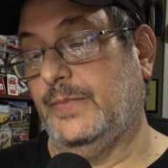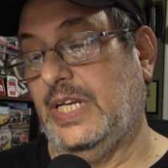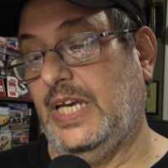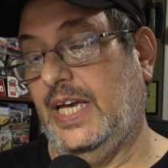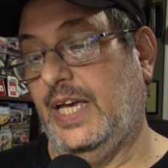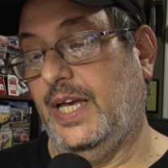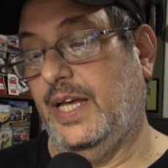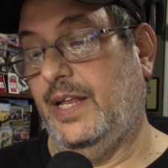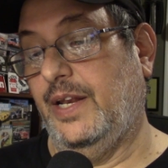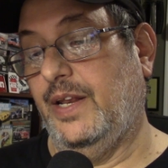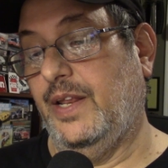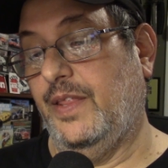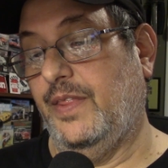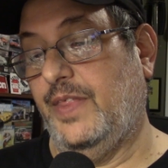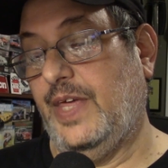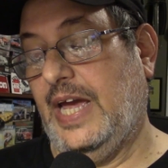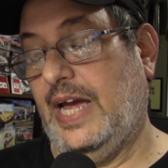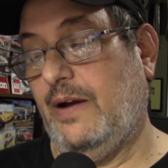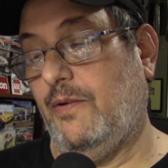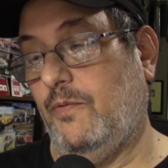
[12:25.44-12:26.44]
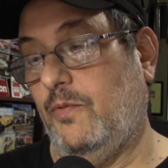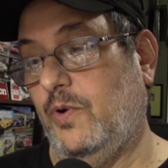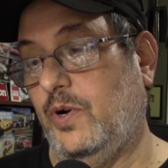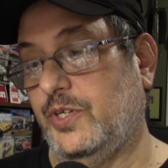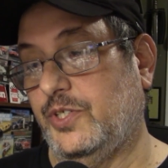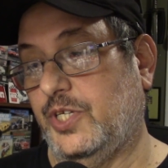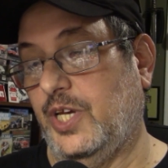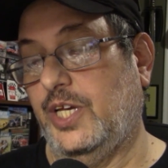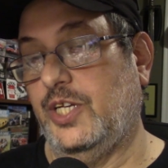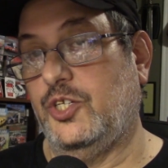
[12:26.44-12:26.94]
that
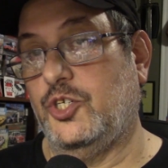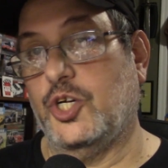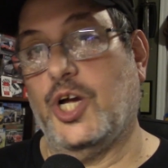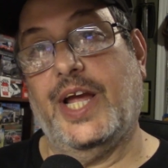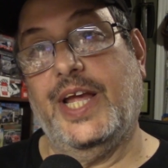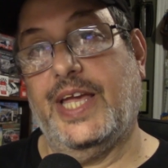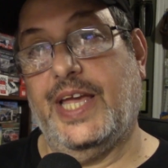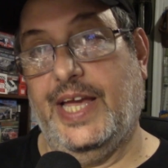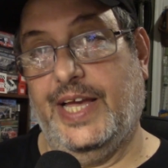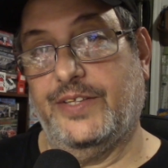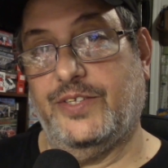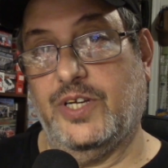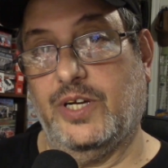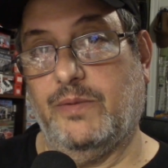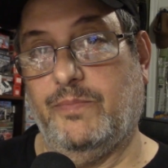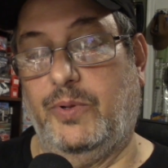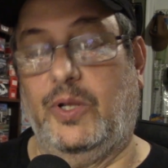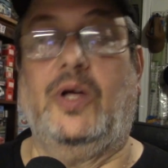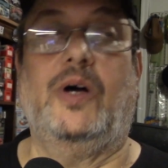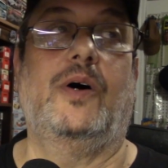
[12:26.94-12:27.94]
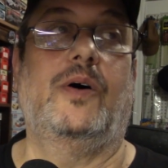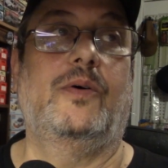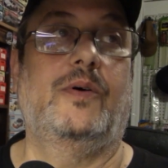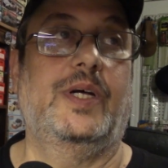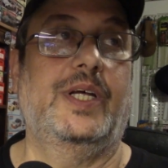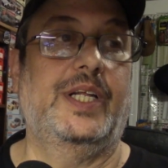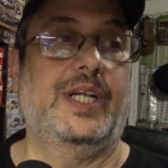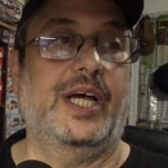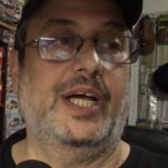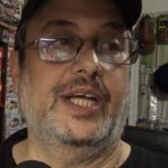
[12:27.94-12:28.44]
was a gigantic blow,
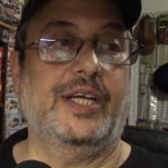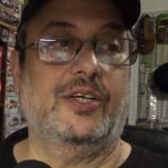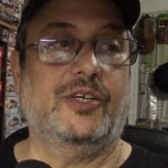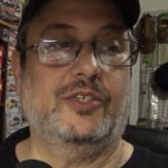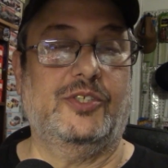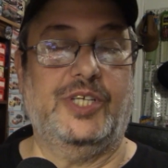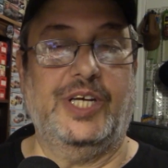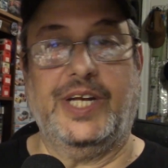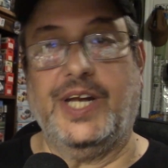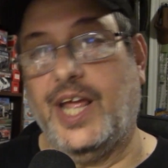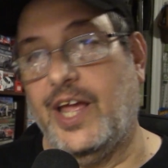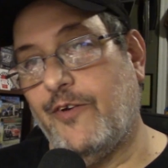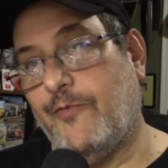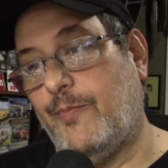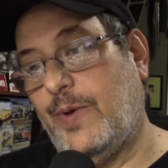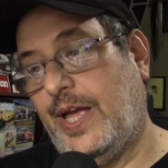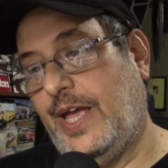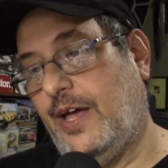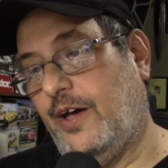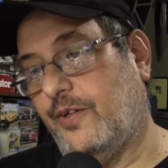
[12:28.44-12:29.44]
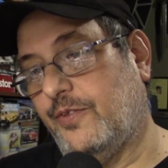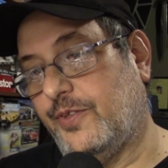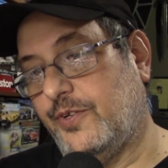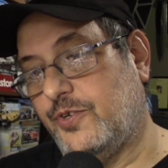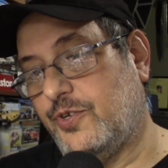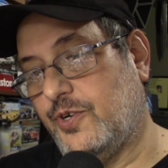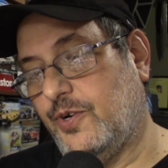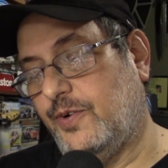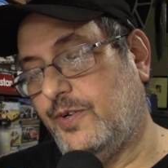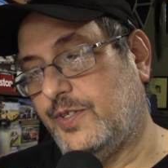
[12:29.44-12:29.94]
and I didn't have my health
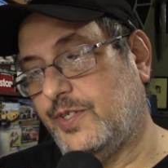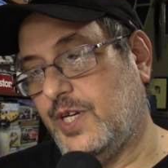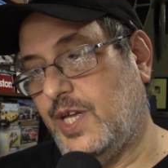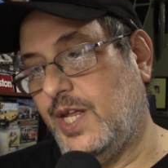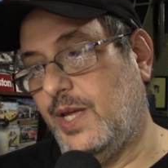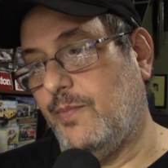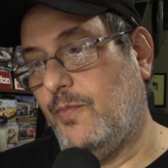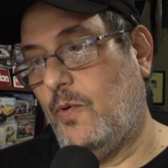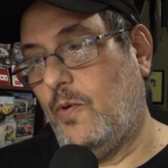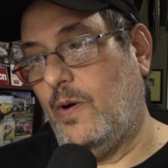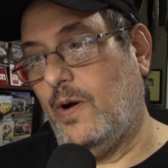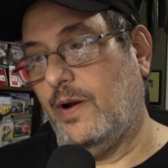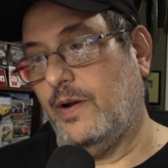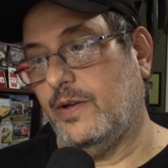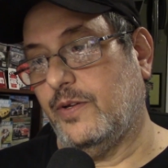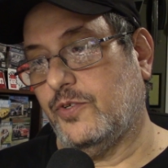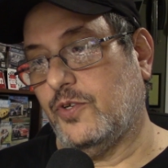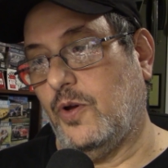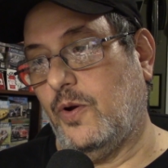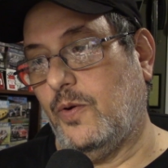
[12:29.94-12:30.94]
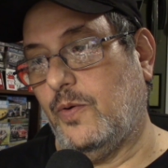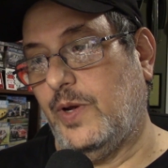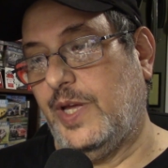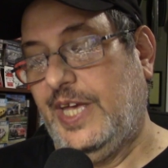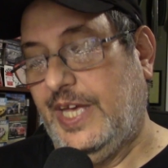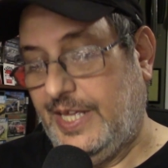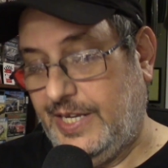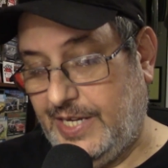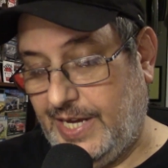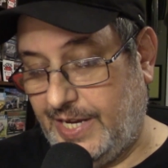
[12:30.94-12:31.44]
insurance anymore. So
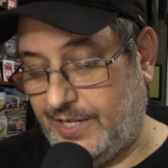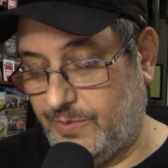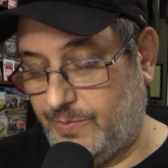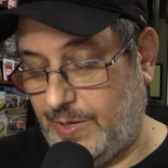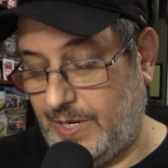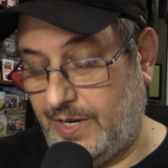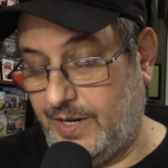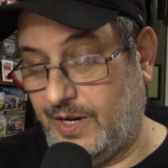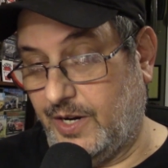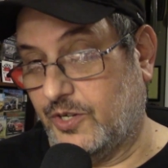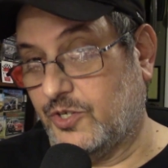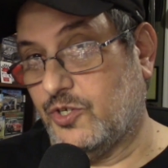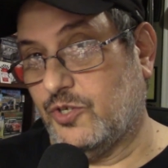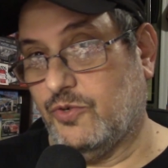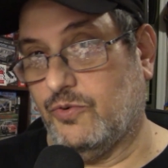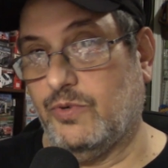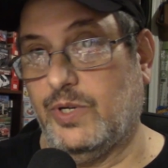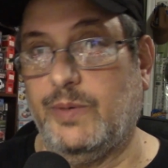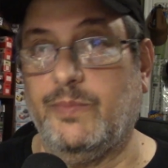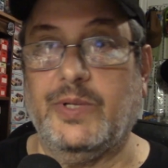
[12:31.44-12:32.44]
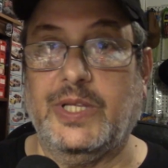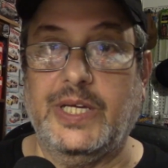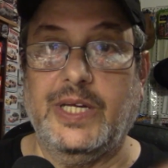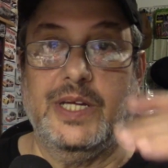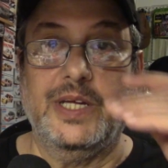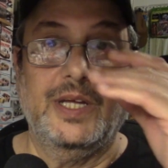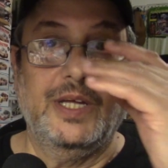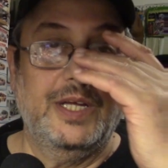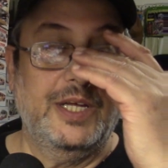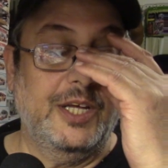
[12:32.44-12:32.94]
it has been an
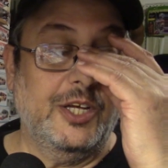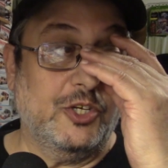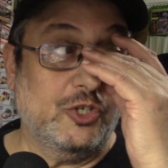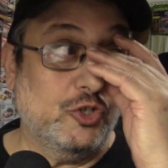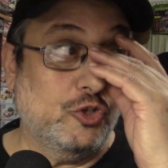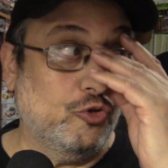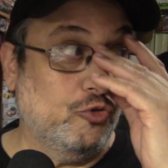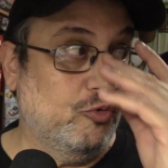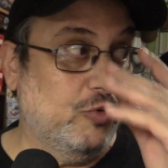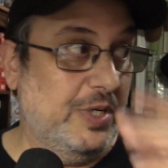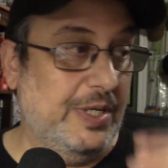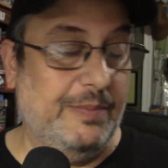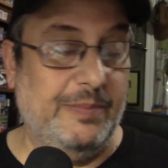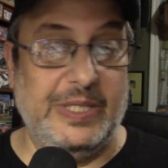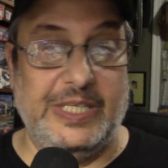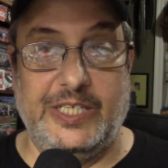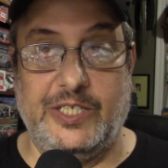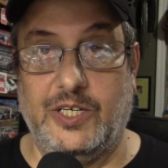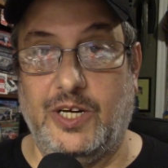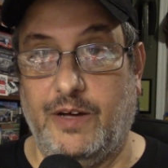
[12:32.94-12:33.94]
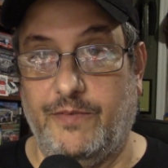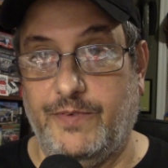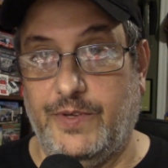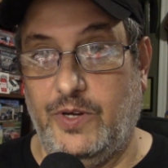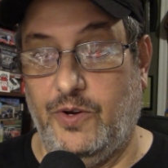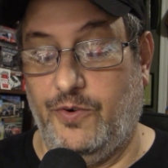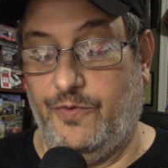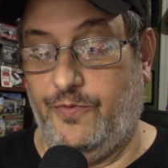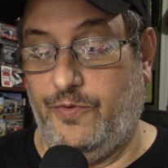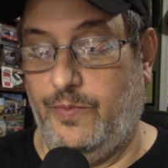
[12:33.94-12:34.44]
extremely, extremely tough
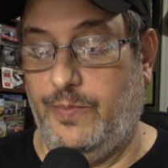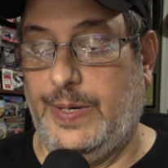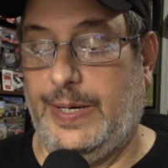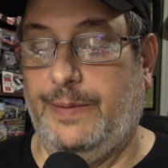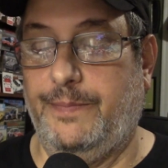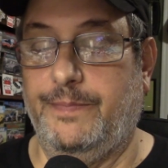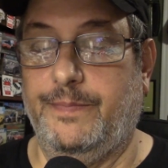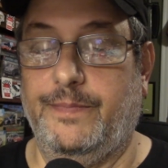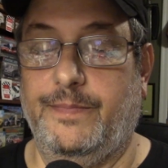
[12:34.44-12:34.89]
year for me.